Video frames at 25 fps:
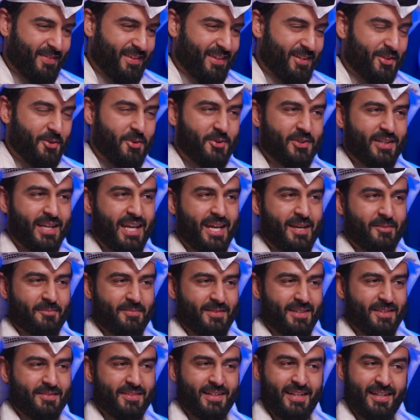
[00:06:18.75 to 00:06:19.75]
No name,
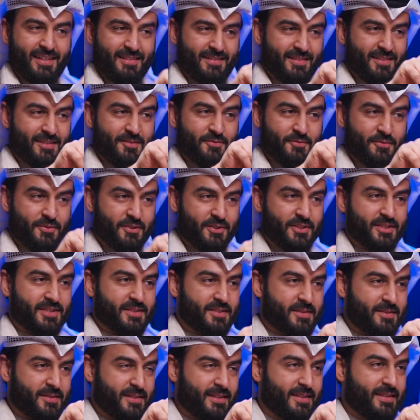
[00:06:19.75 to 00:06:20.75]
even the
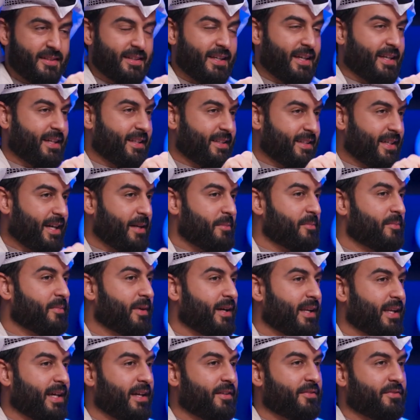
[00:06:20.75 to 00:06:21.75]
first any time in
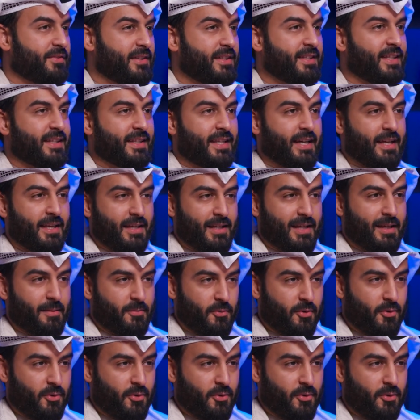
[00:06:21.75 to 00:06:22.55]
my life reading that name,